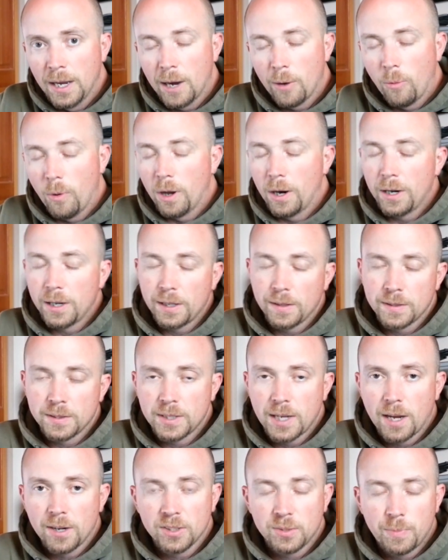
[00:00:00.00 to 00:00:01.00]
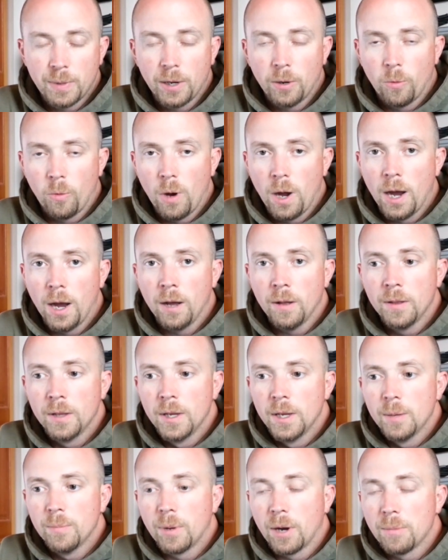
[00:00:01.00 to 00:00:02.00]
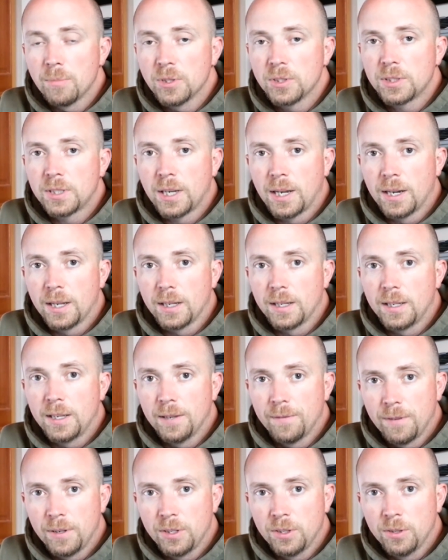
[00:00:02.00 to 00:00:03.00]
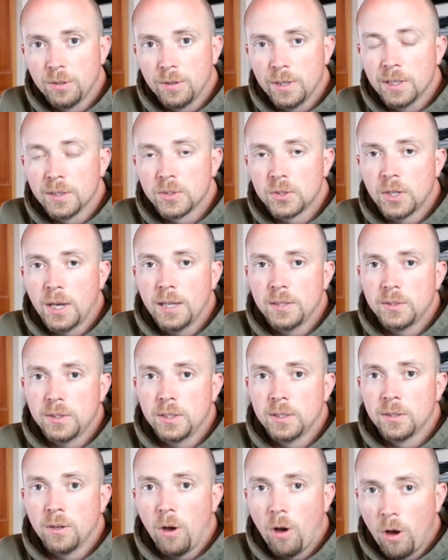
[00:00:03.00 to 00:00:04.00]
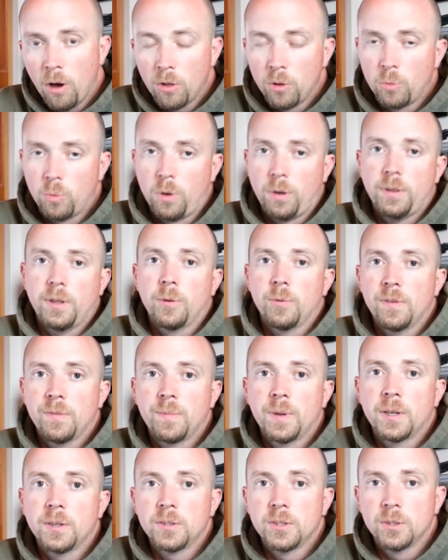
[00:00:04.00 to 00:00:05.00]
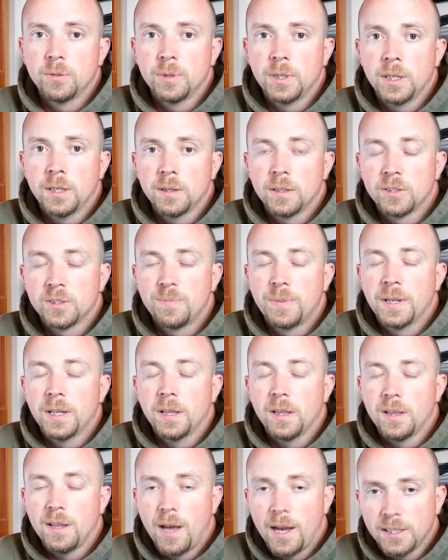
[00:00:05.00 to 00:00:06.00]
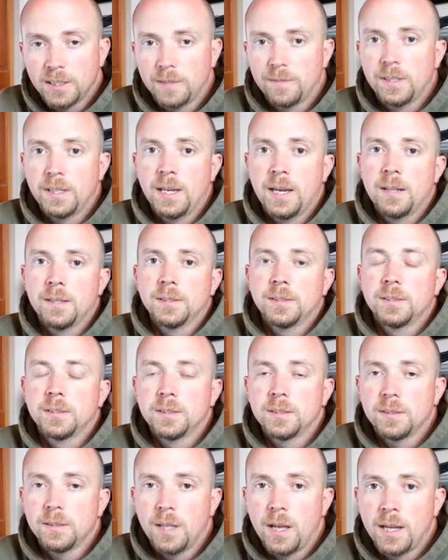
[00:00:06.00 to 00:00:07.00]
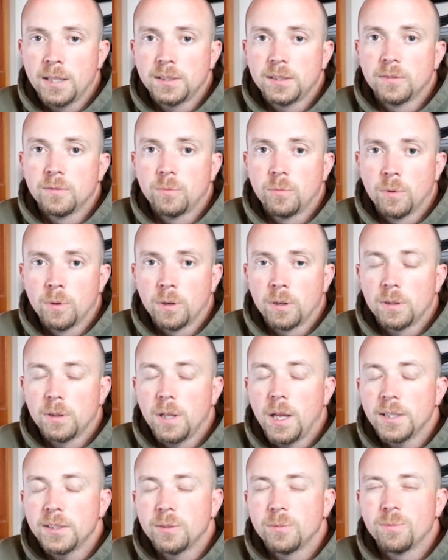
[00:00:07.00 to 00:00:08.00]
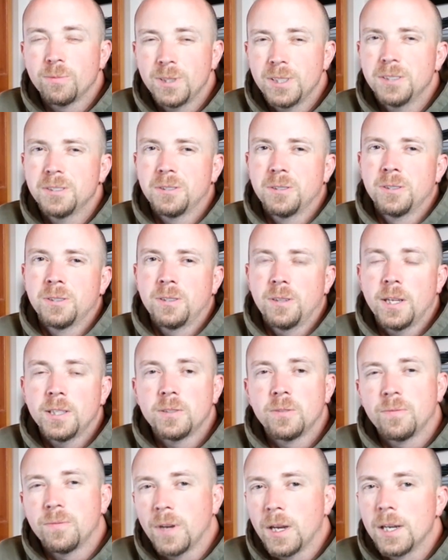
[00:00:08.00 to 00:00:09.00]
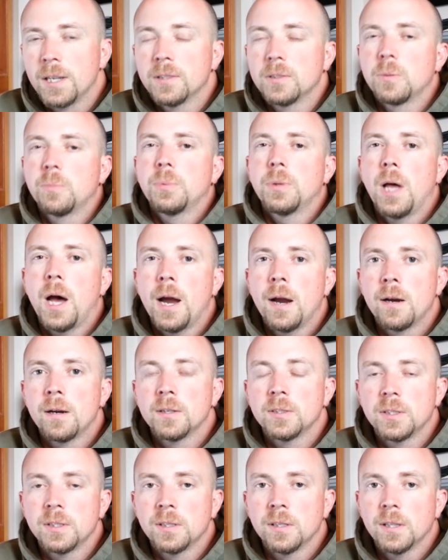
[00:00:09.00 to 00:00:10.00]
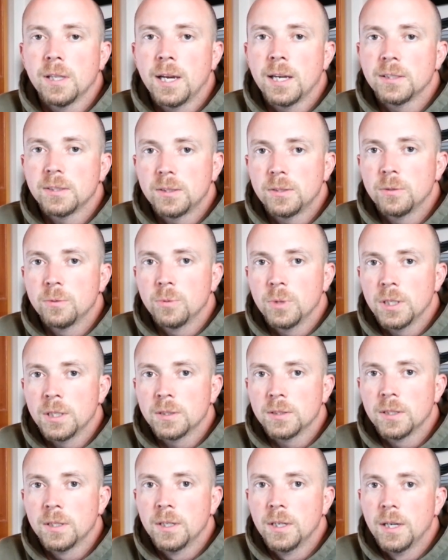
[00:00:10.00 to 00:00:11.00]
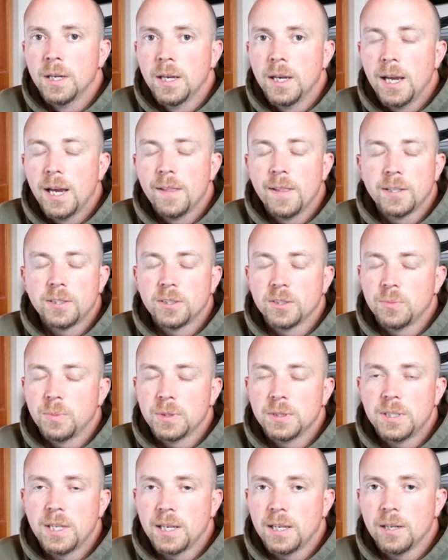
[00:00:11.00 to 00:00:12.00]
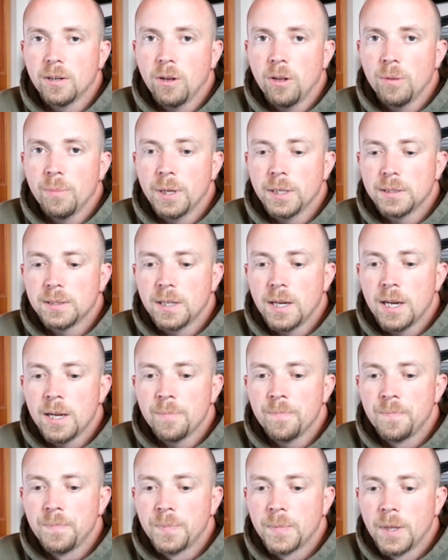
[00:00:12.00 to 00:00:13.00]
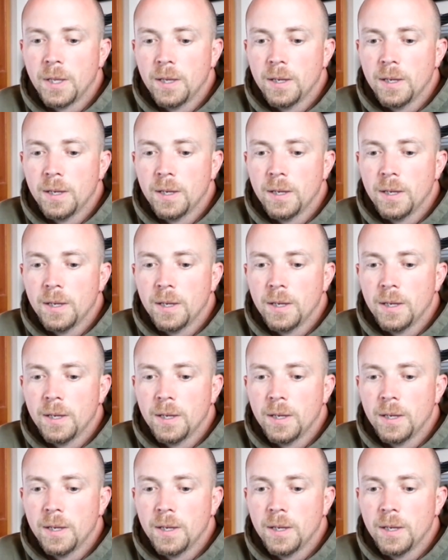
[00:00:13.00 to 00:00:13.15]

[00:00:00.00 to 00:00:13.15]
I wanted to get this out. It's been a while but I'm just kind of giving you insights into all the work that we've been doing. There's been lots of analysis, lots of work, lots of research, lots of finding suppliers in the last two weeks, and that's just been taking all my time.